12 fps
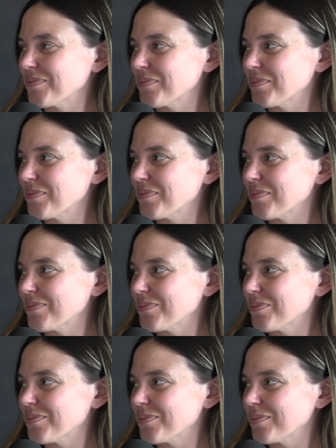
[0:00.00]

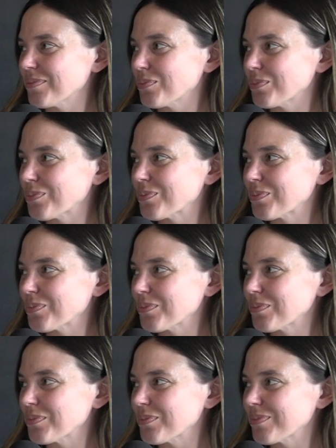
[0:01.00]

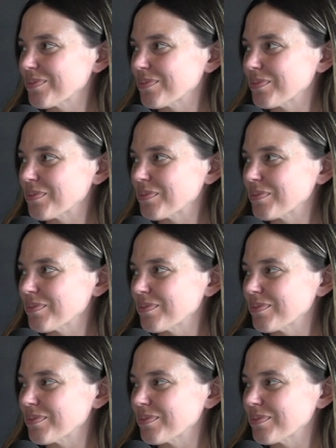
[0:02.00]
(silent)